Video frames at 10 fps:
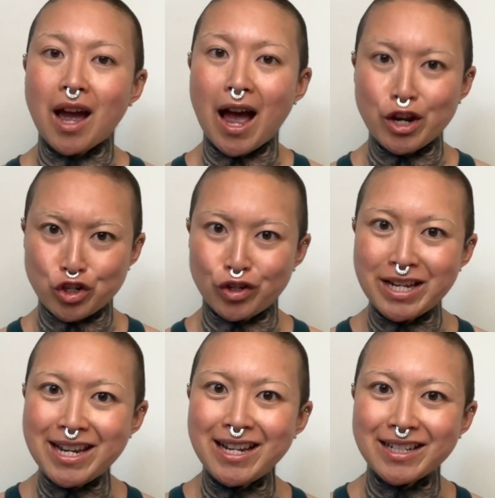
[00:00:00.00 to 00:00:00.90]
I should
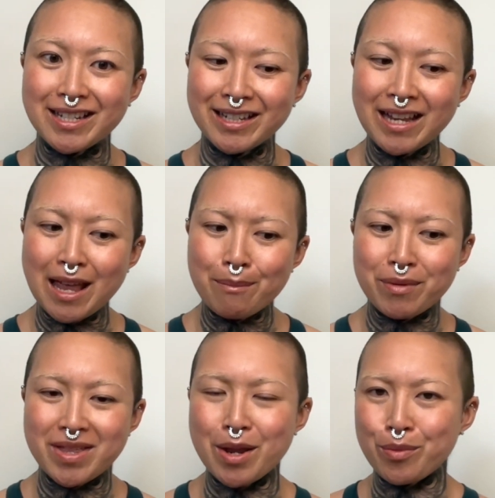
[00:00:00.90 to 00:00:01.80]
eat,
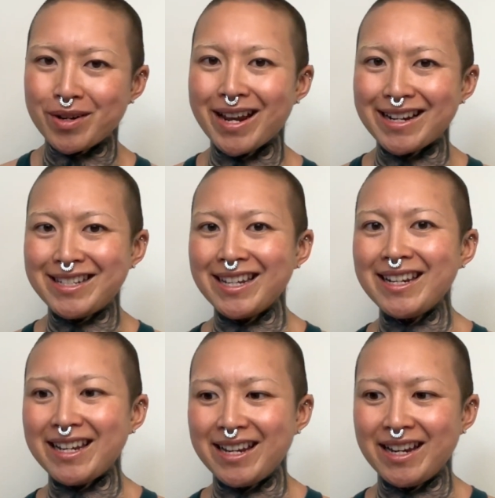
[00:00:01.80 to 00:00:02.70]
but then when I
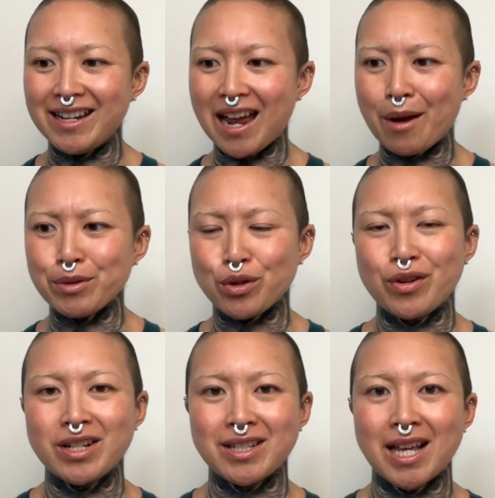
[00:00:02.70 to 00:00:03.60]
did eat, I was
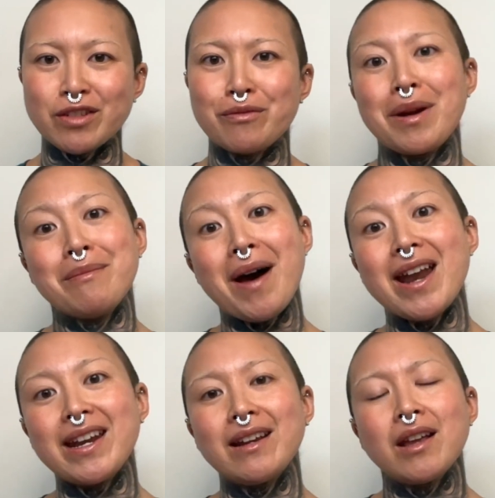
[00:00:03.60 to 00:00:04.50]
criticized for my
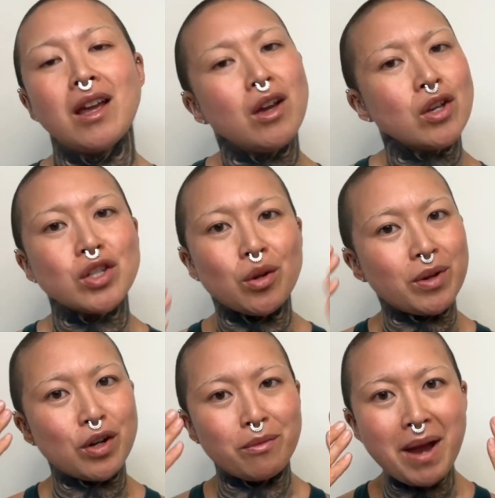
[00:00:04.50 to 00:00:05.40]
body. So in
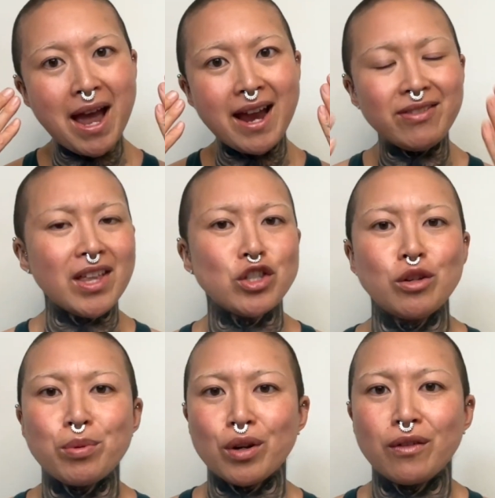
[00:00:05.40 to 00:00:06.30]
your mind, that's
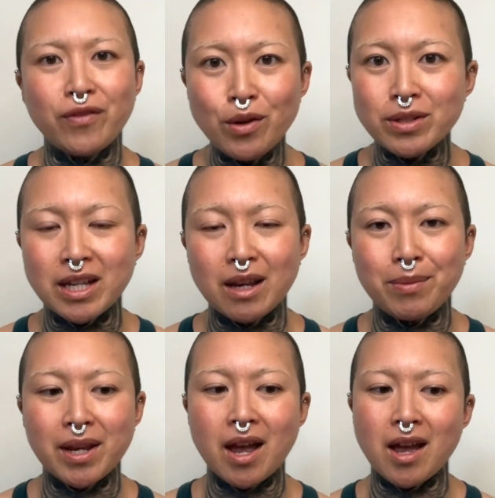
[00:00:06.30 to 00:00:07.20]
super confusing,
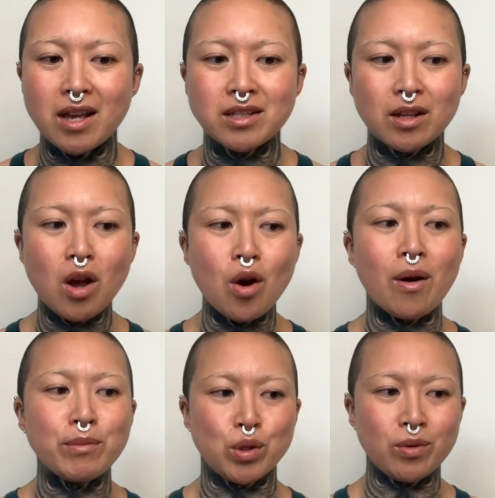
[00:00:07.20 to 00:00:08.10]
because, oh,
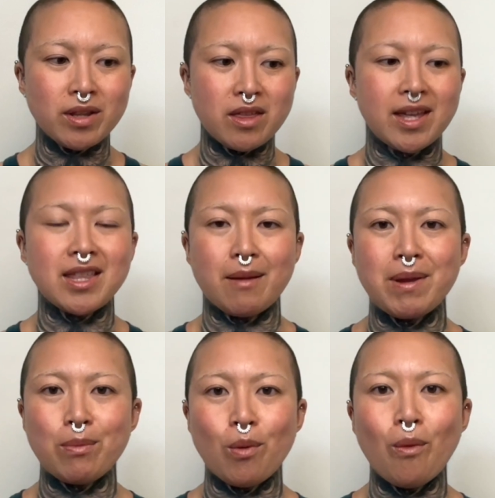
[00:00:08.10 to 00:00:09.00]
I'm doing the thing that
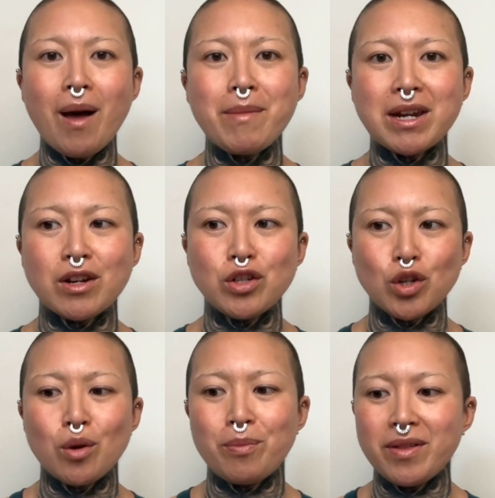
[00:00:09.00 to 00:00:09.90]
people want me to
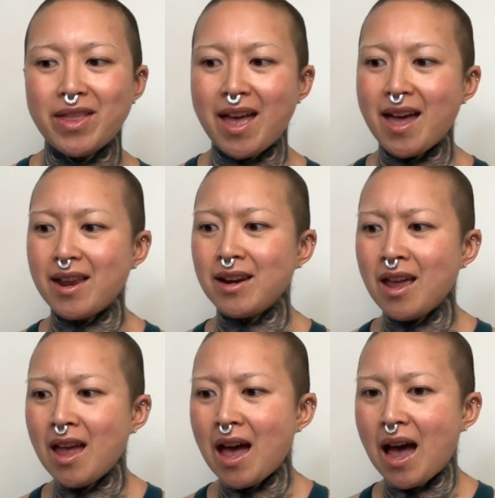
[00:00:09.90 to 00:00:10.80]
do, but then
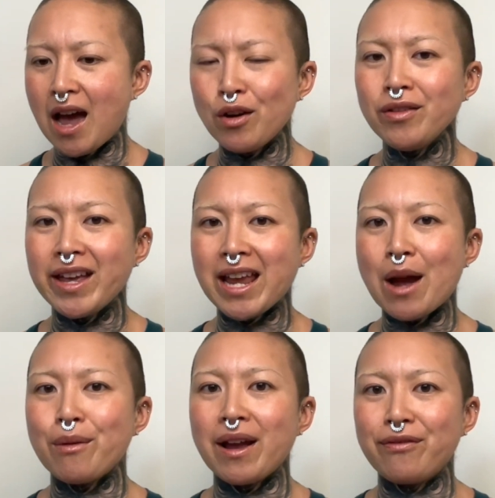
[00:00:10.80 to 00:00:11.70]
I don't like
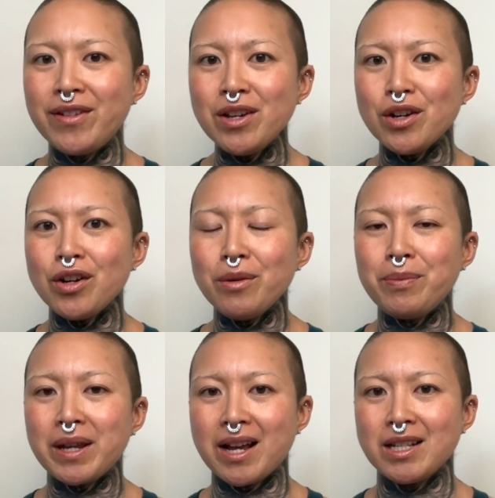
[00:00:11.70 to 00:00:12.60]
how I feel
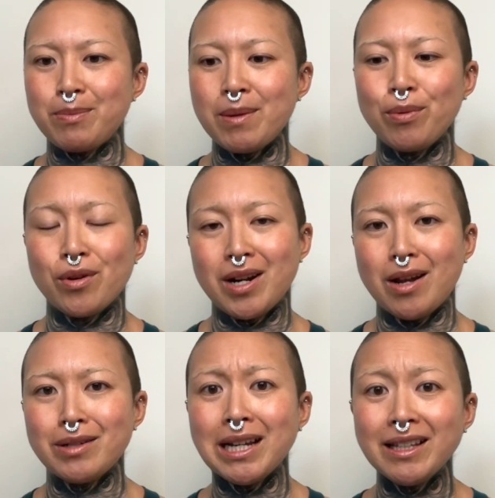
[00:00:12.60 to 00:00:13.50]
because people are now
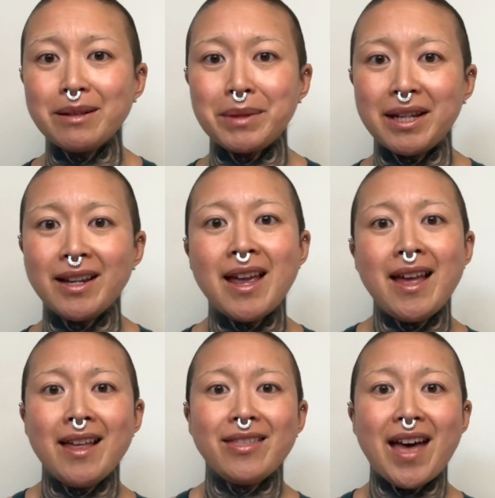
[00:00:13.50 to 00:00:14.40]
telling me
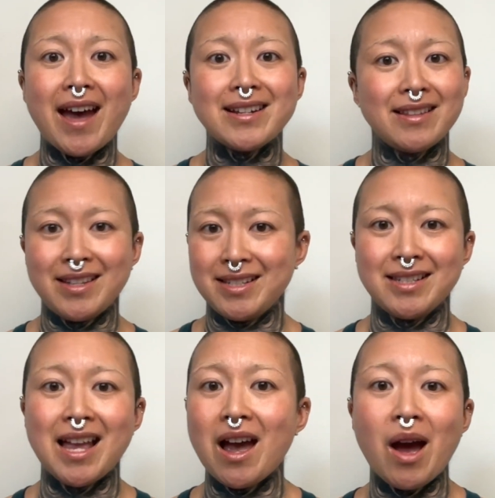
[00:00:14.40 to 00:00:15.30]
that this is
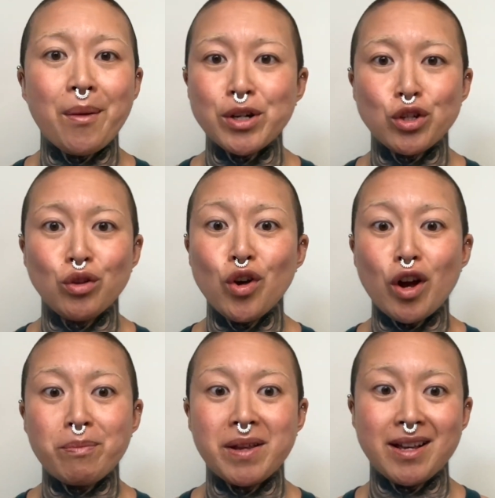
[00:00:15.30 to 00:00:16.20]
not how I should
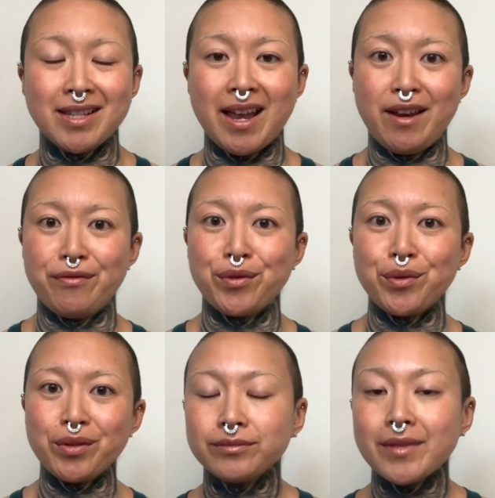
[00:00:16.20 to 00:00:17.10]
look because I ate
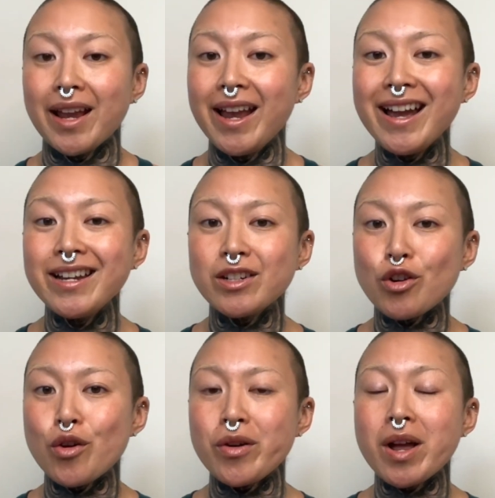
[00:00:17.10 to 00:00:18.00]
food. And
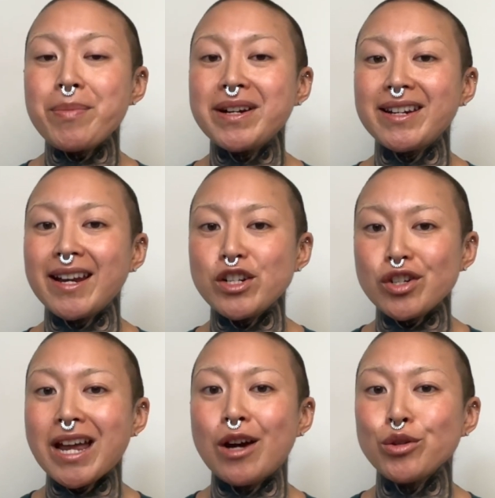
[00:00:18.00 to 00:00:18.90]
growing up in an Asian
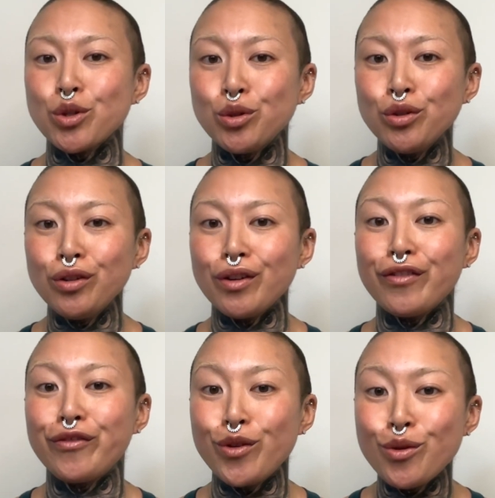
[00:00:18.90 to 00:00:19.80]
household,
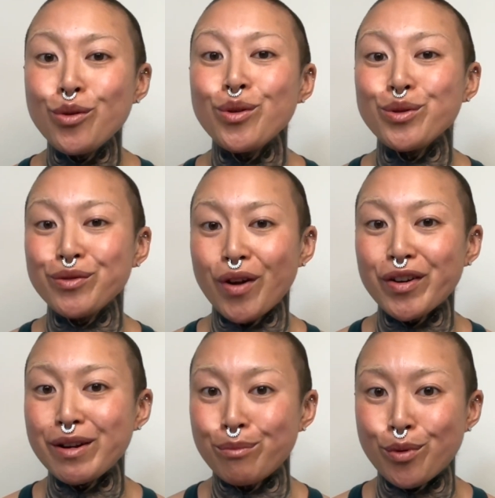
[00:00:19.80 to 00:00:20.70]
food was very
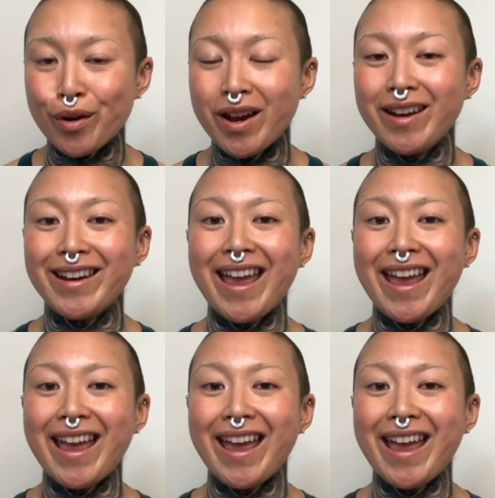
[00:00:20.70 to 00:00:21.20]
important.